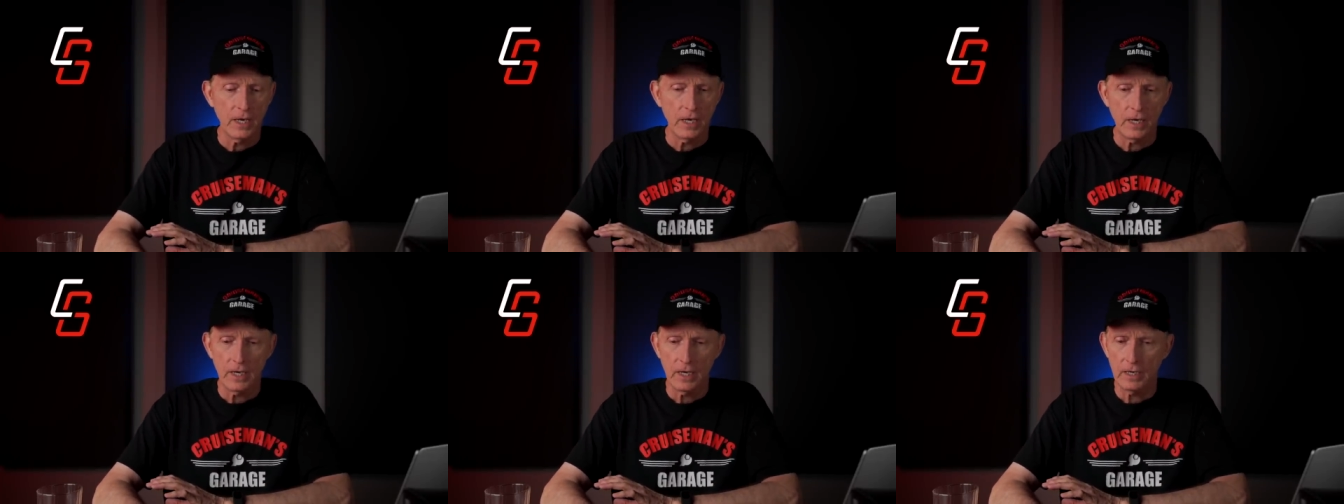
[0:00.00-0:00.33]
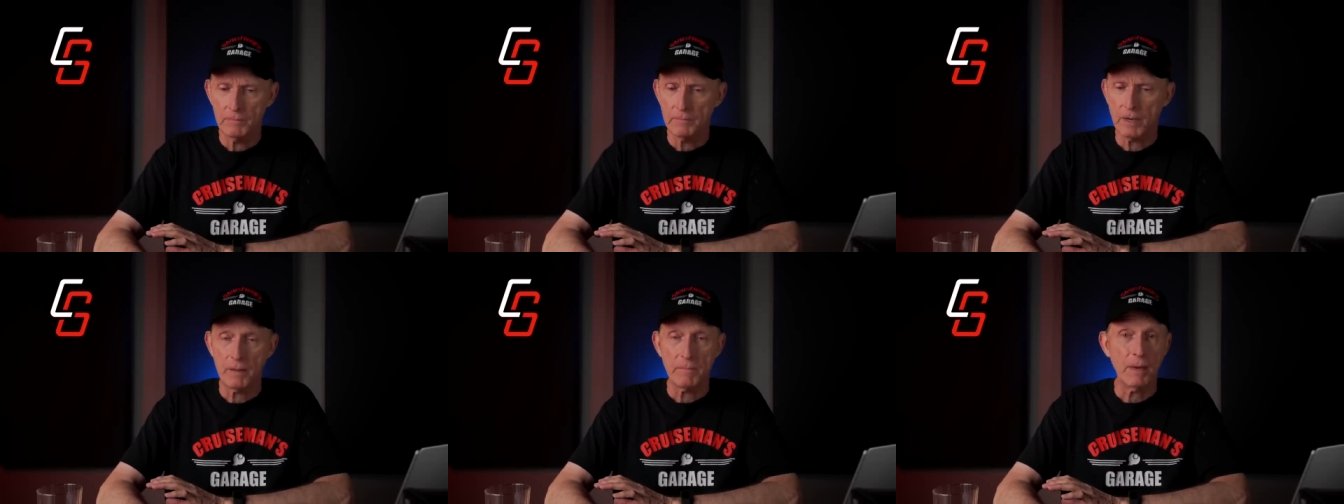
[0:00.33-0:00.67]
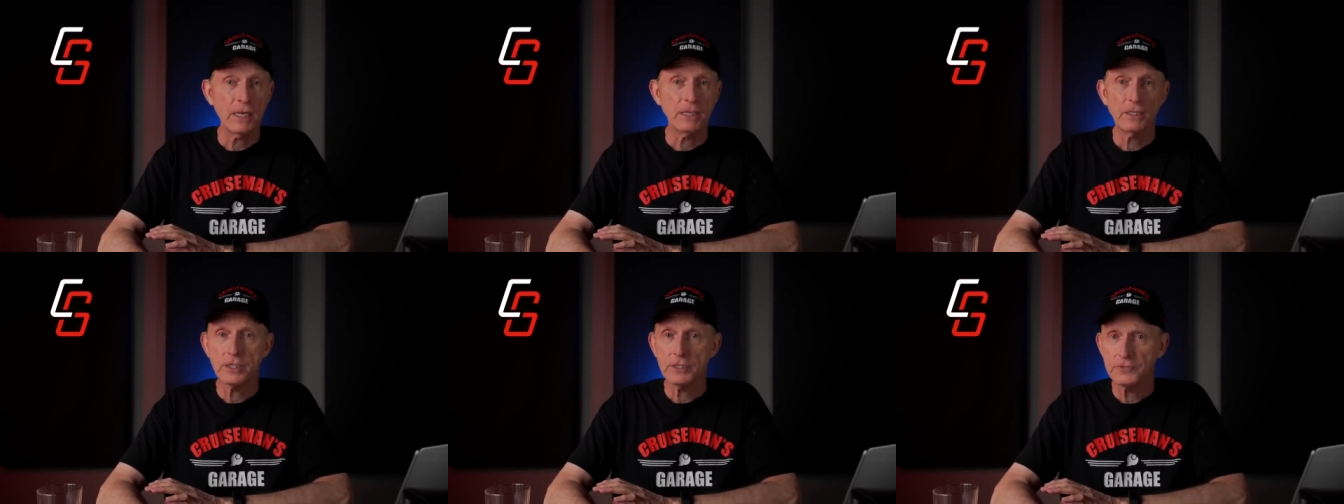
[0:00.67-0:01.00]
uh, my
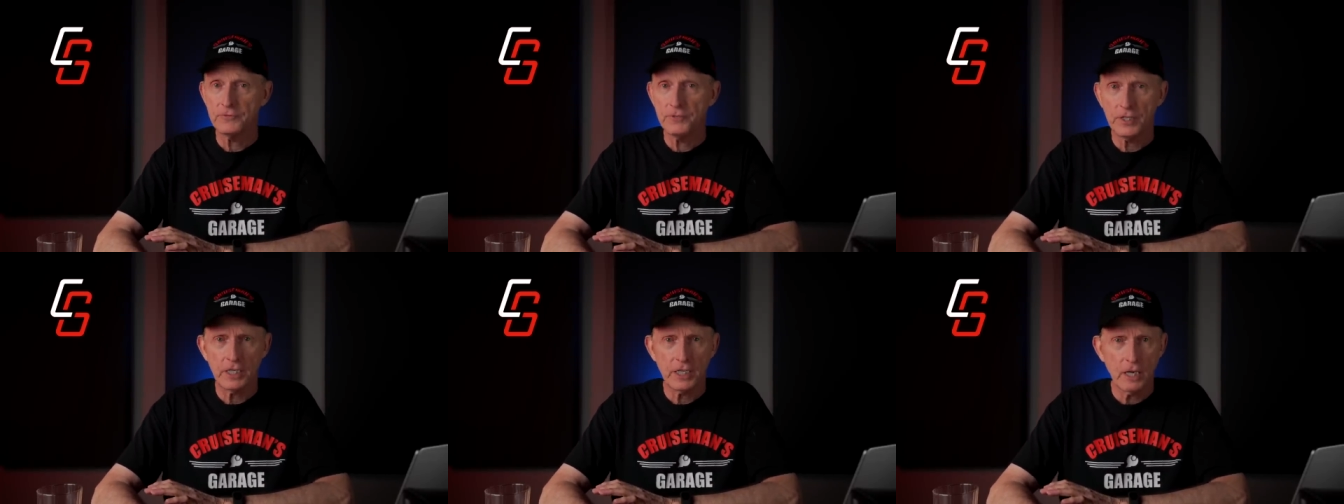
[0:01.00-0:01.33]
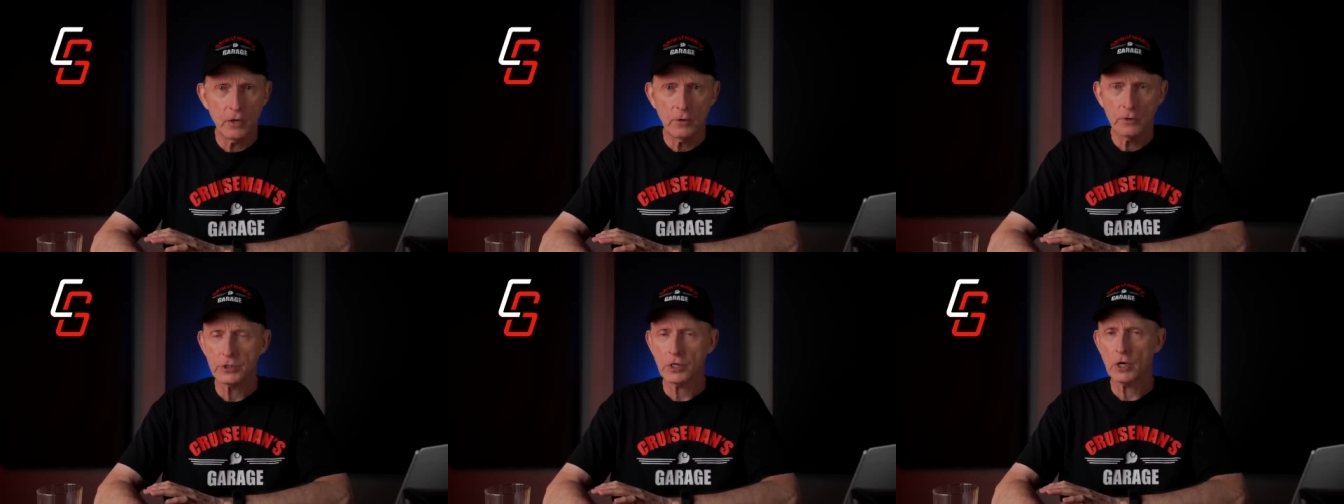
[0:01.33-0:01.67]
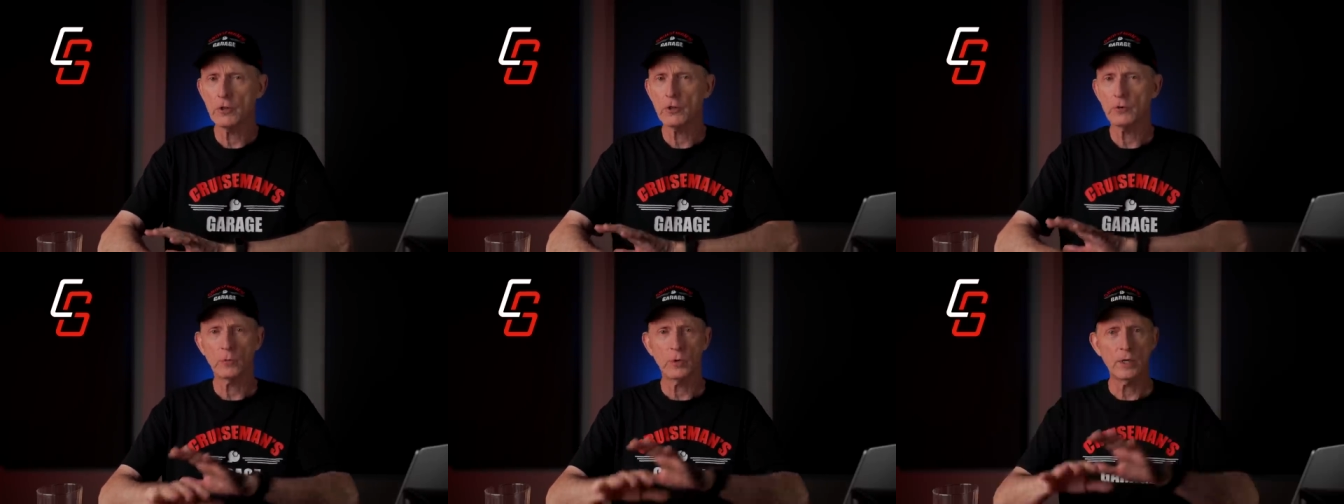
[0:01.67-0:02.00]
maintenance videos
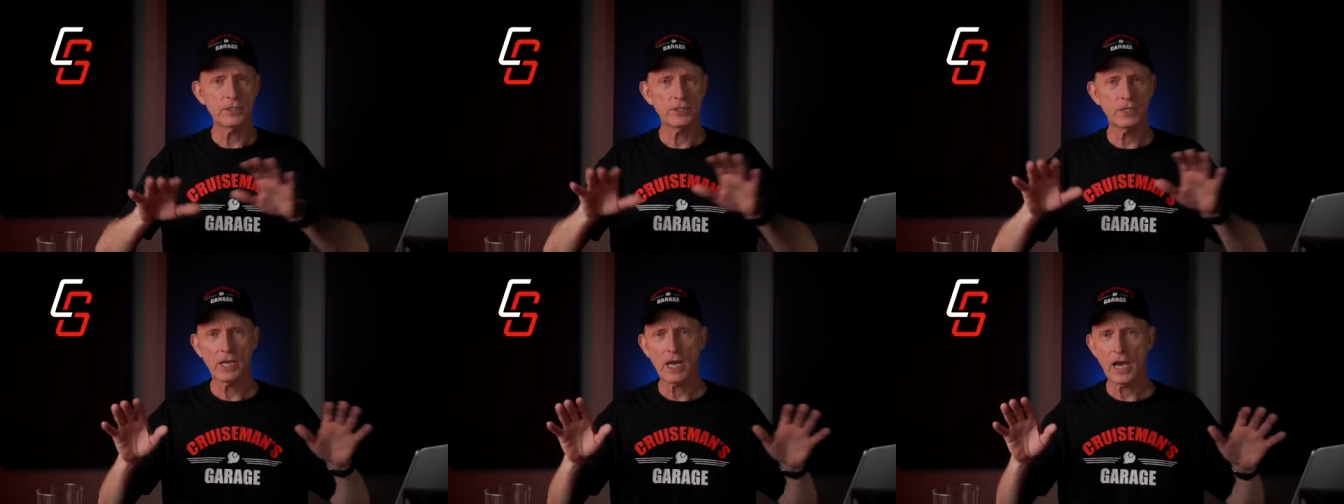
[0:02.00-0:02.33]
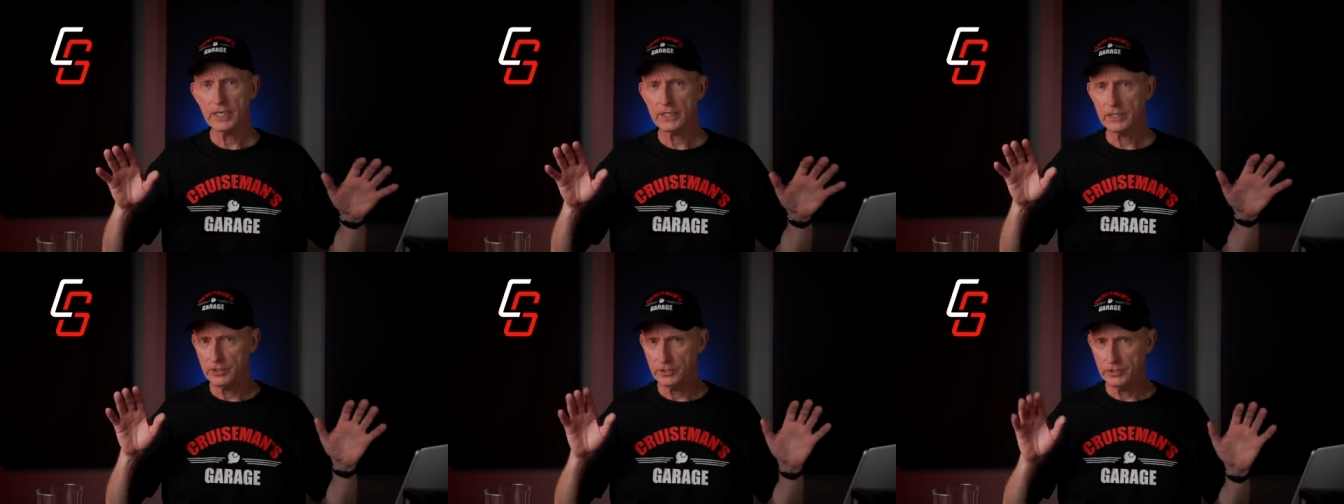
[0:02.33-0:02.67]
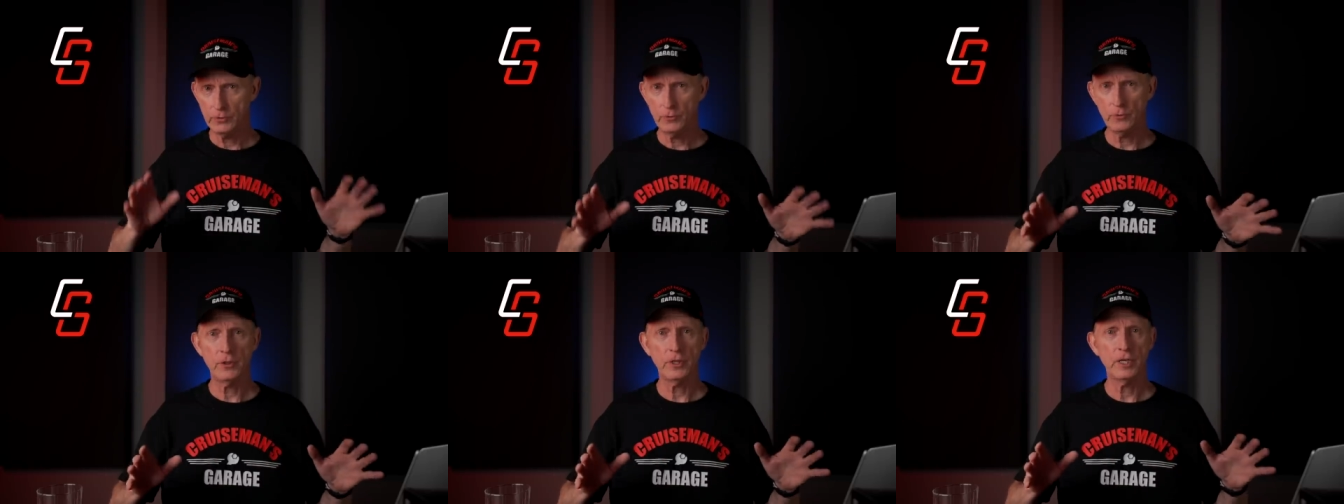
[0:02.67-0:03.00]
are the reason I can
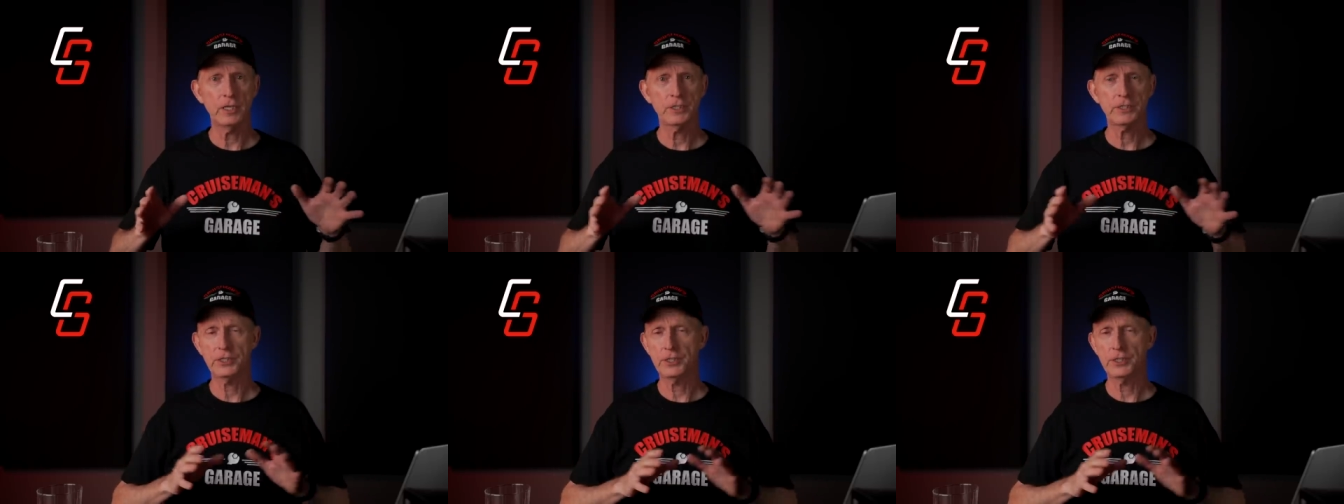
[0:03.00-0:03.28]
do this.